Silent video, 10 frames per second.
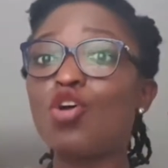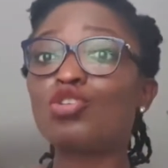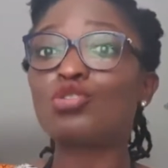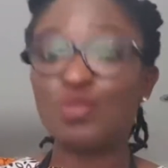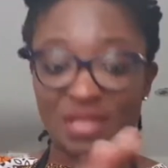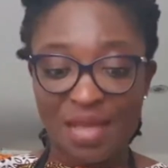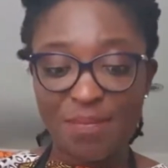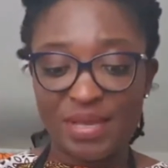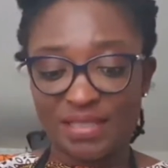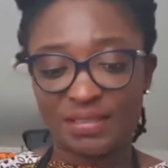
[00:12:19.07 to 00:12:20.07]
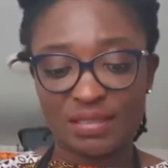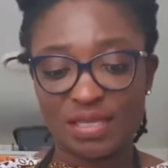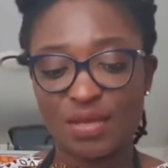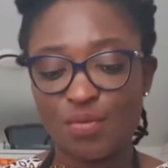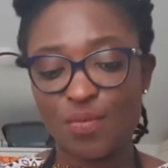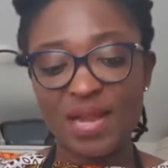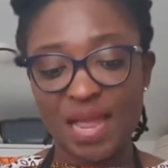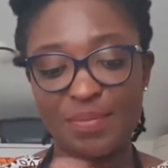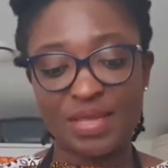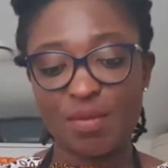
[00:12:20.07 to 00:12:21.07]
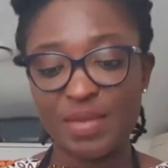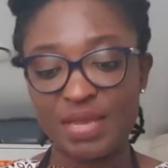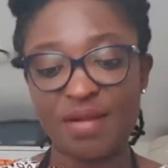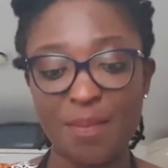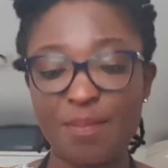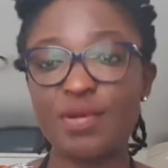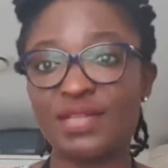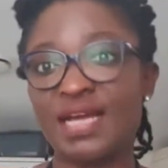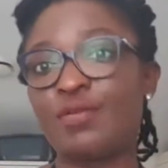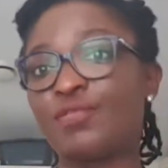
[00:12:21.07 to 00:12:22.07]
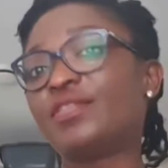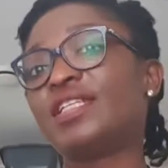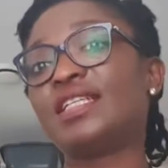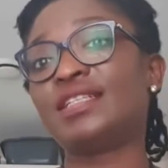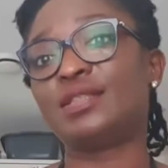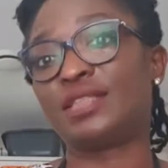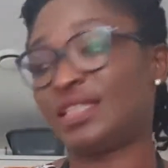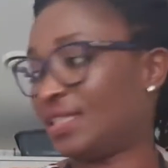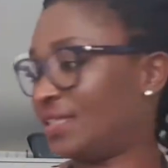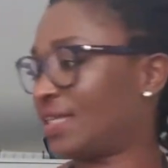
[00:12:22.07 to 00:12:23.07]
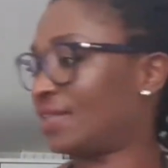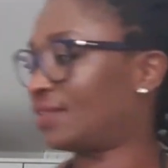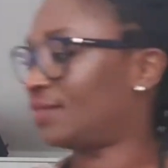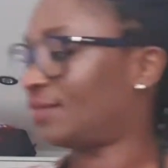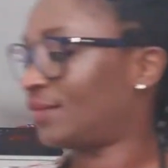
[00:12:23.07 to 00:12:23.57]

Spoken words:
So that means when I become a grandmother of teenagers,